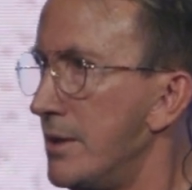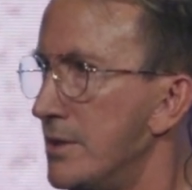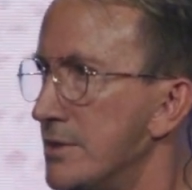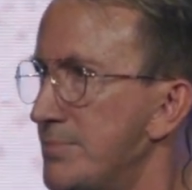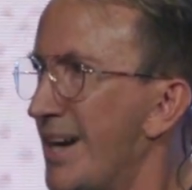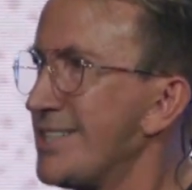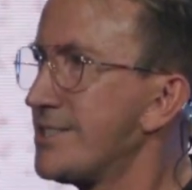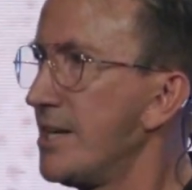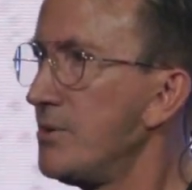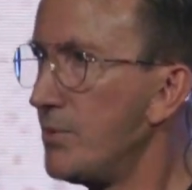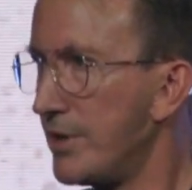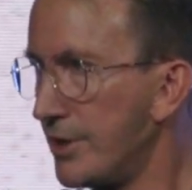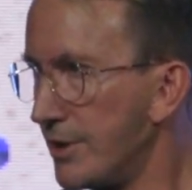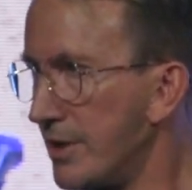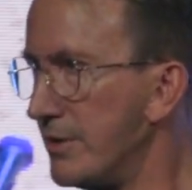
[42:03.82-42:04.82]
especially
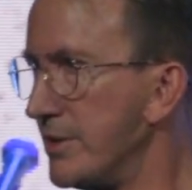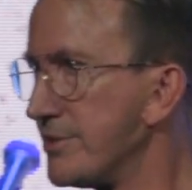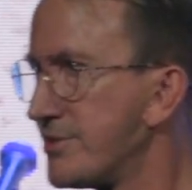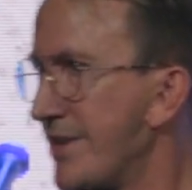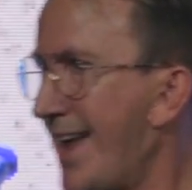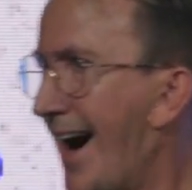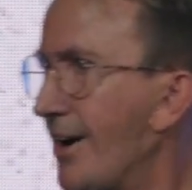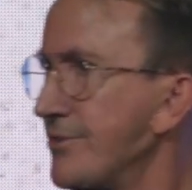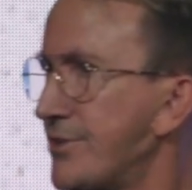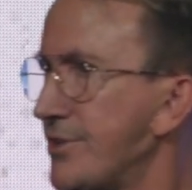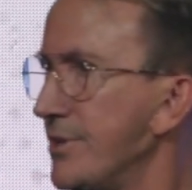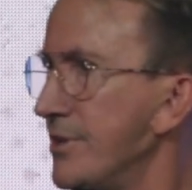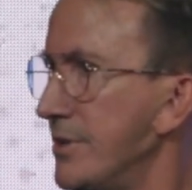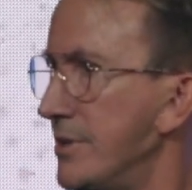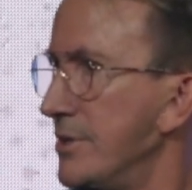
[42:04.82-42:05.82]
when you're in this
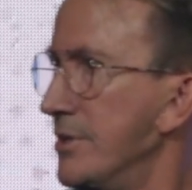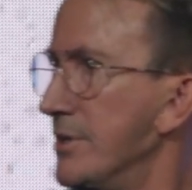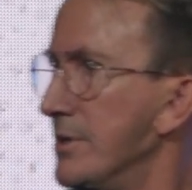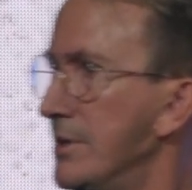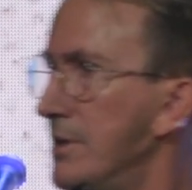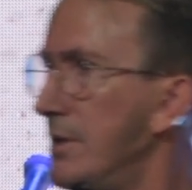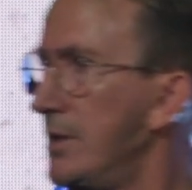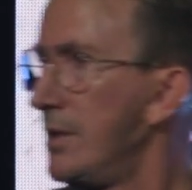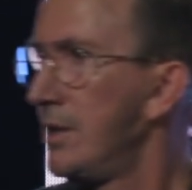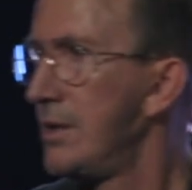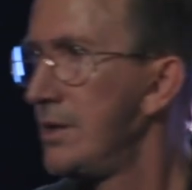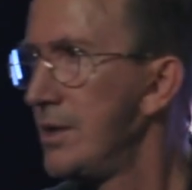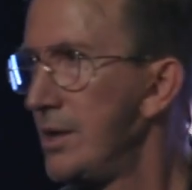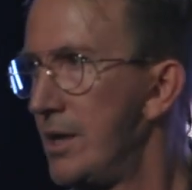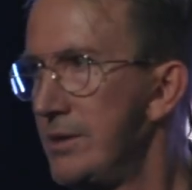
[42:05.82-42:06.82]
downturn
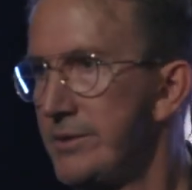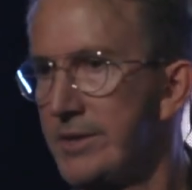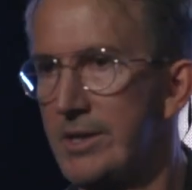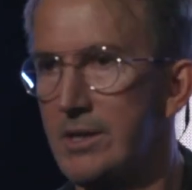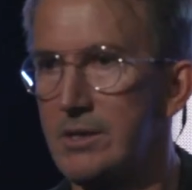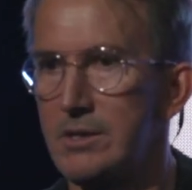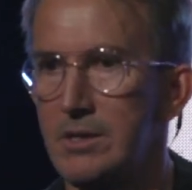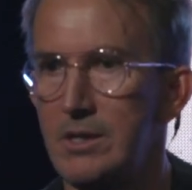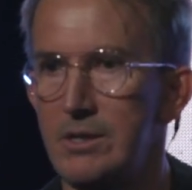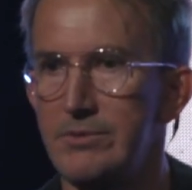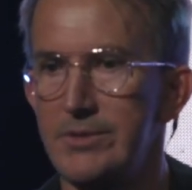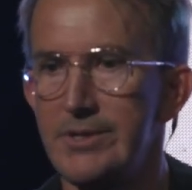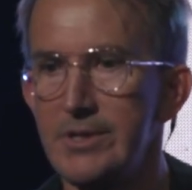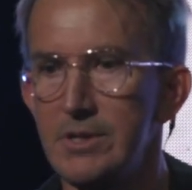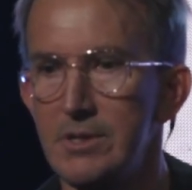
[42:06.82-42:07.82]
and
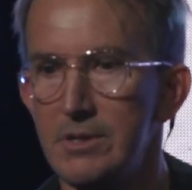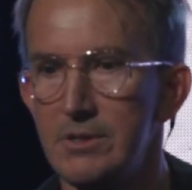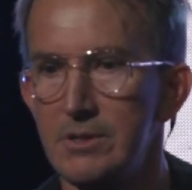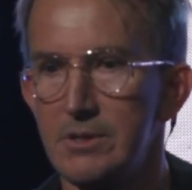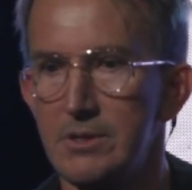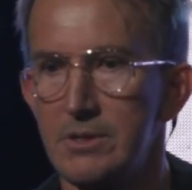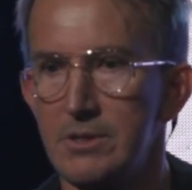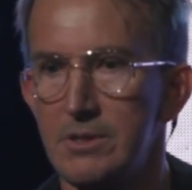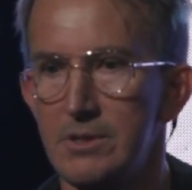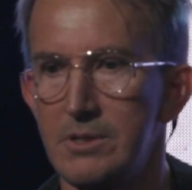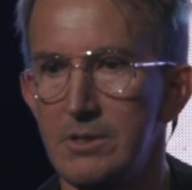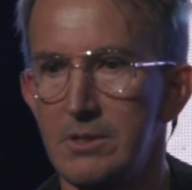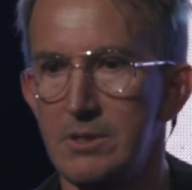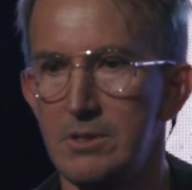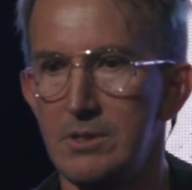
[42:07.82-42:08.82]
then
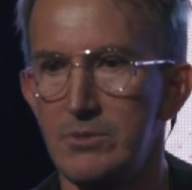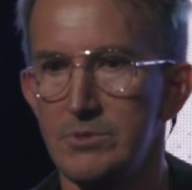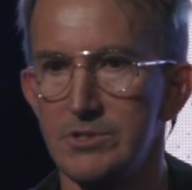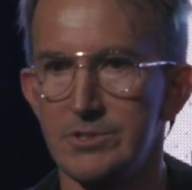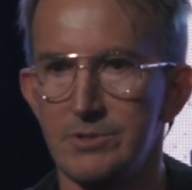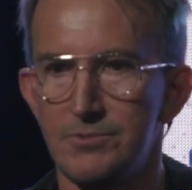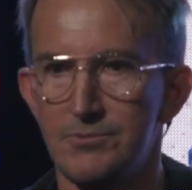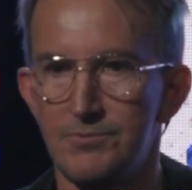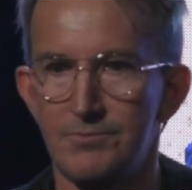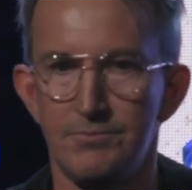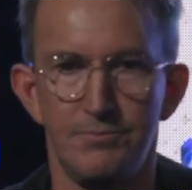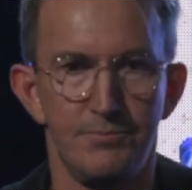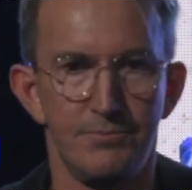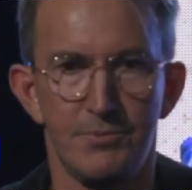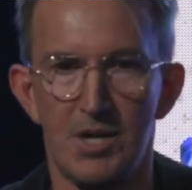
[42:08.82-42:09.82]
it was a
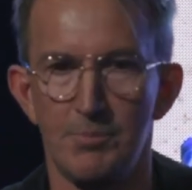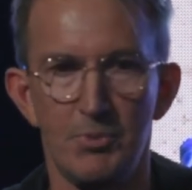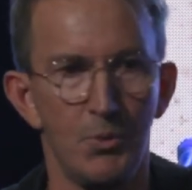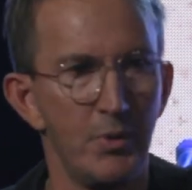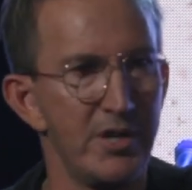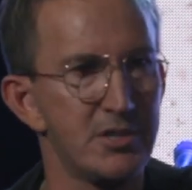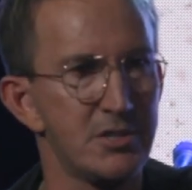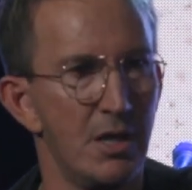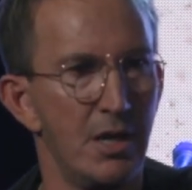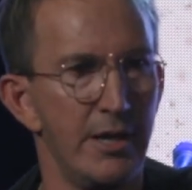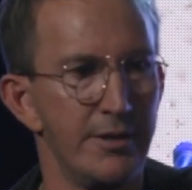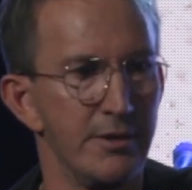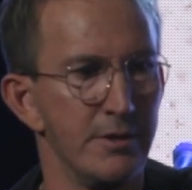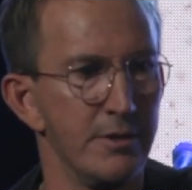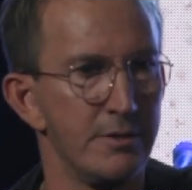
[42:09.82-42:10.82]
couple weeks
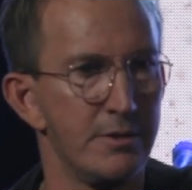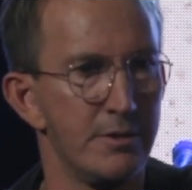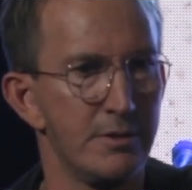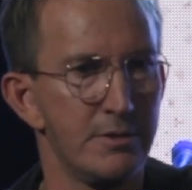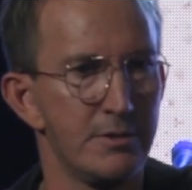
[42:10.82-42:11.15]
later,